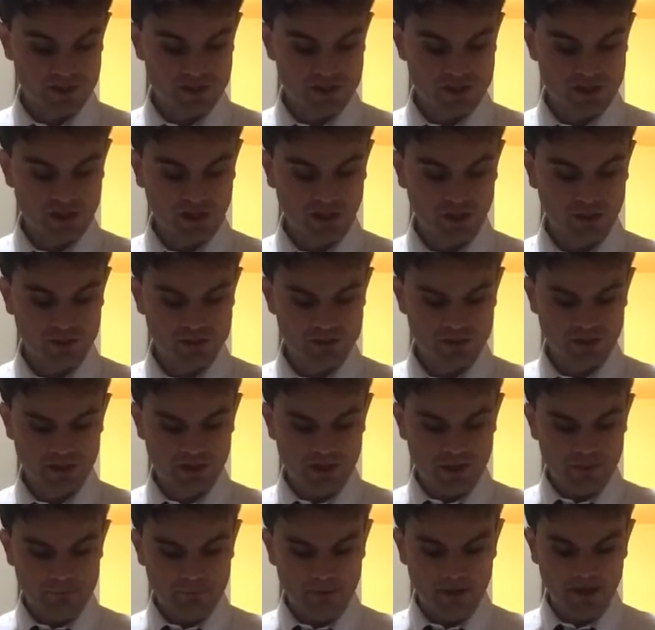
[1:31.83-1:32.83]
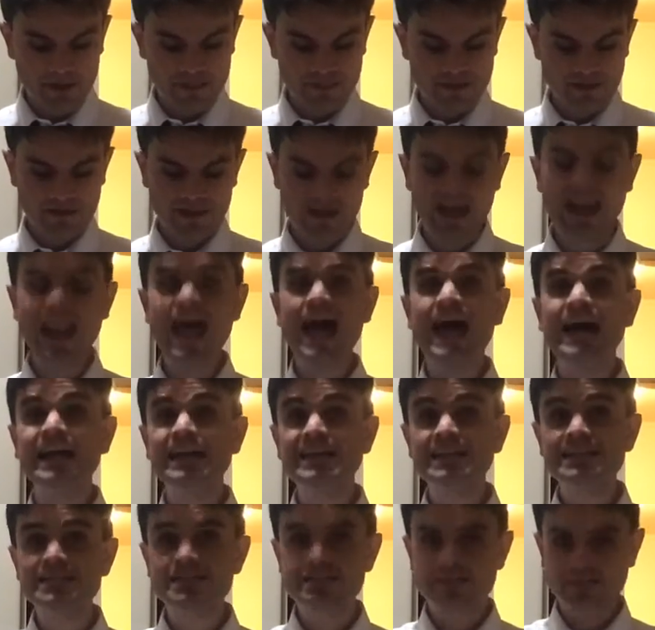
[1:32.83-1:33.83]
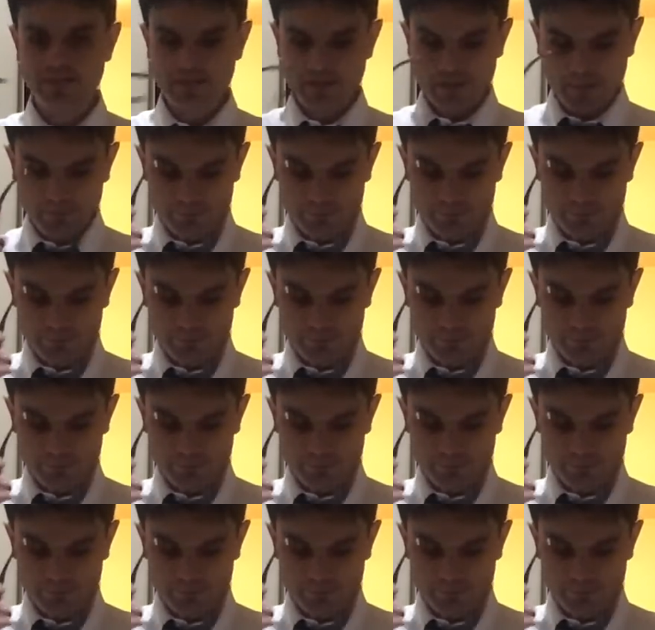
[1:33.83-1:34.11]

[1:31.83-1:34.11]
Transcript: showed, by their likes,